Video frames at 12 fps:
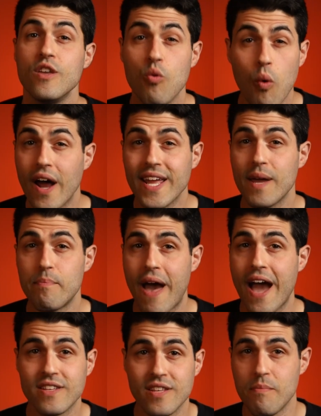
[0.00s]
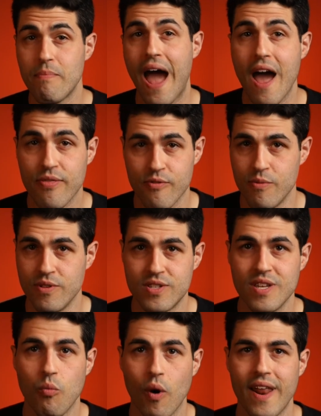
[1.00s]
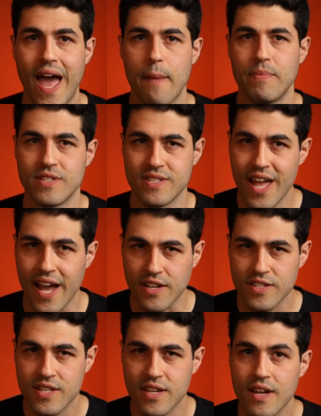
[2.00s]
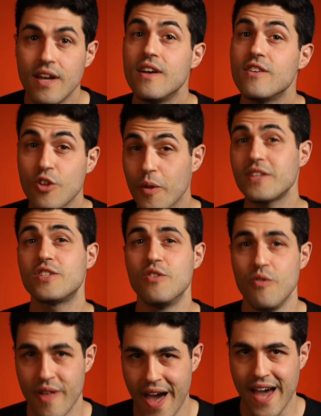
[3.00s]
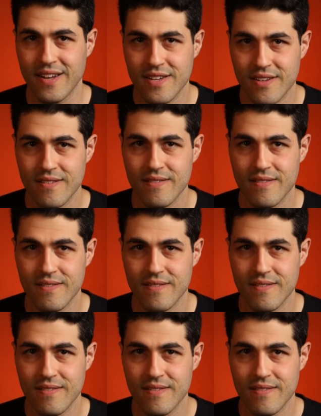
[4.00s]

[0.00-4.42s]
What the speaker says: You want to get back to the bathroom and see what happens next. So let's do that.